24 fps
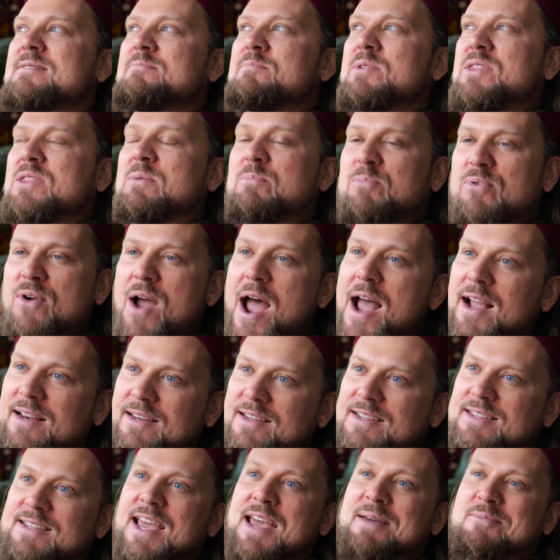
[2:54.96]
But the
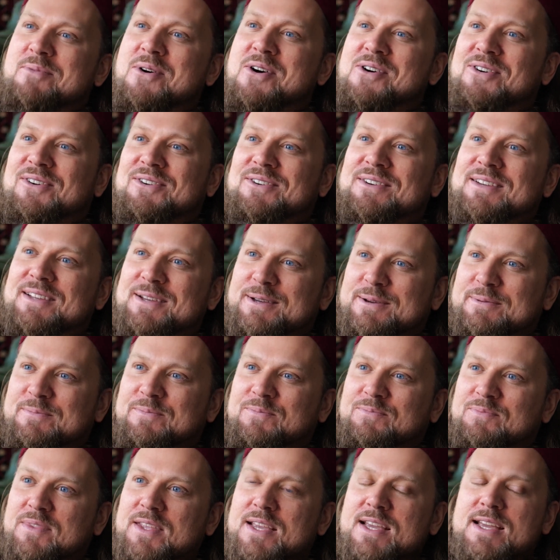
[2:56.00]
practice came harder to him.
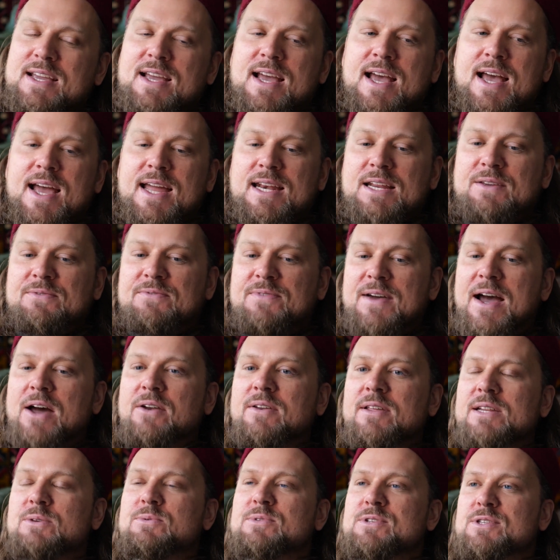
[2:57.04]
And he
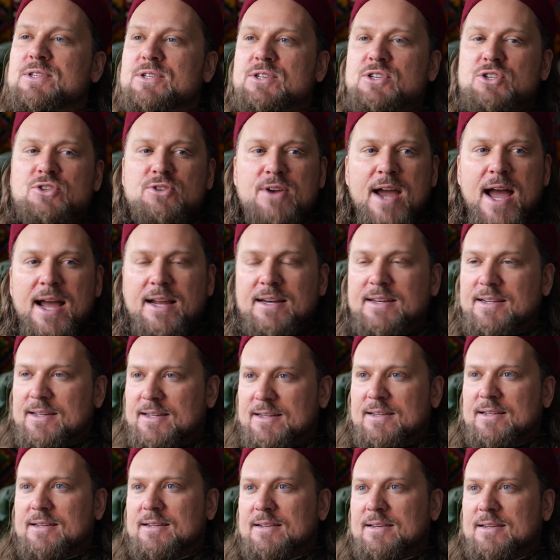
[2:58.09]
found that he was distracted